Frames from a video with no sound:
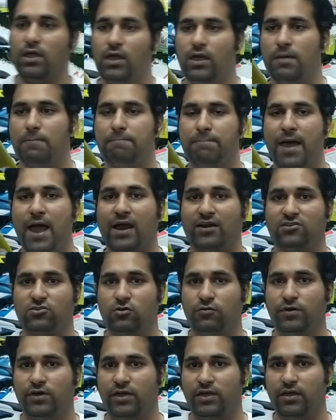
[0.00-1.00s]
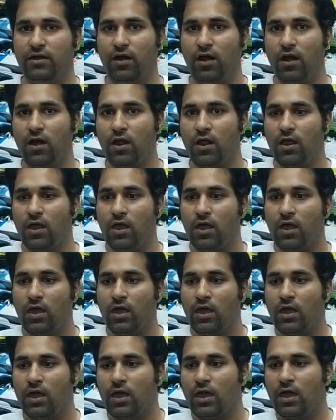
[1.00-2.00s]
impacts over here,
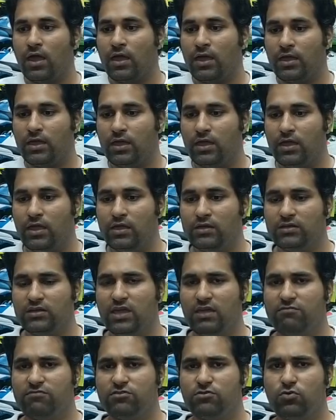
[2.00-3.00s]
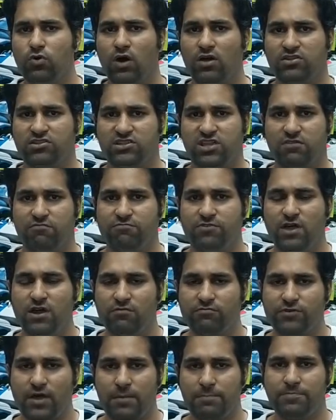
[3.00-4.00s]
it gives you a severe
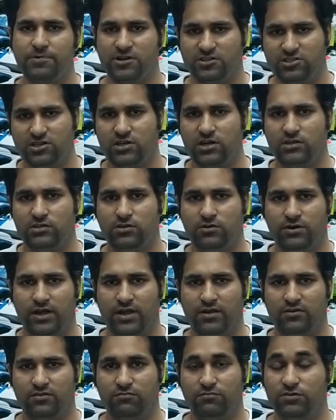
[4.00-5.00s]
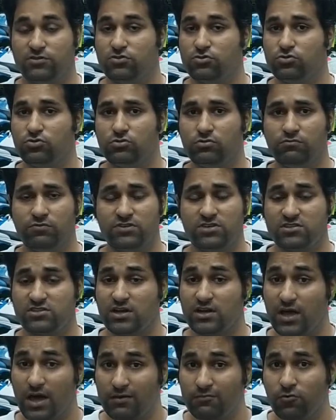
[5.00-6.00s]
vibration in your hands, which is
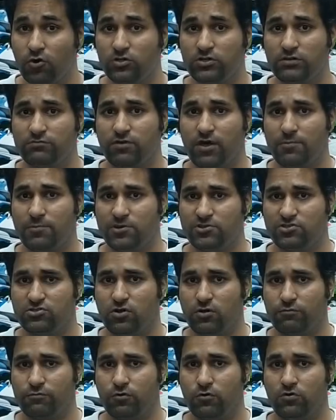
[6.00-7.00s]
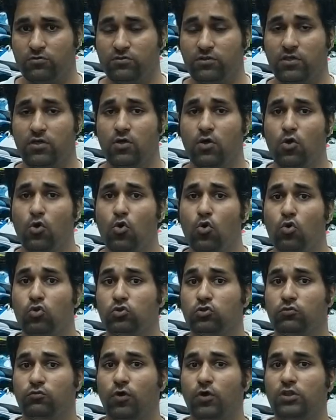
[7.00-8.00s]
an unwanted vibration, of course.
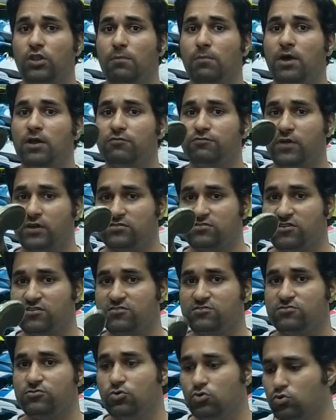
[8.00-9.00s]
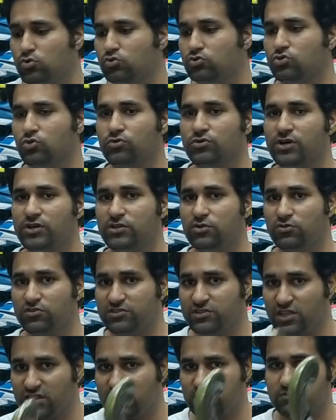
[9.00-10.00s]
So what the manufacturers do to reduce
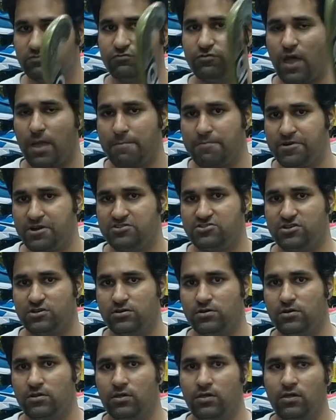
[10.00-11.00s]
this vibration?